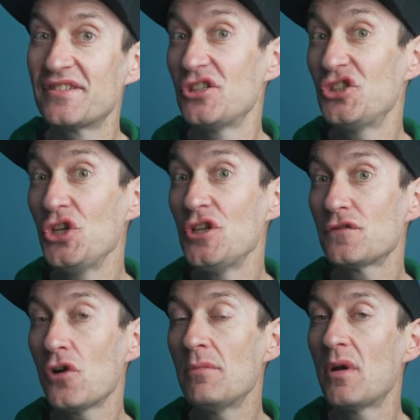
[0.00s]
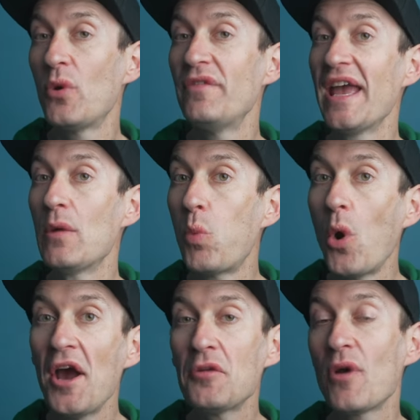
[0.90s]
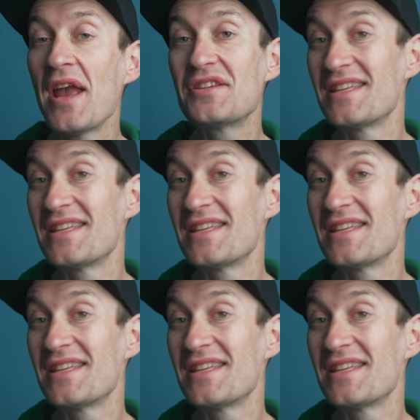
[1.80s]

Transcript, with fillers: to choose from with a wide range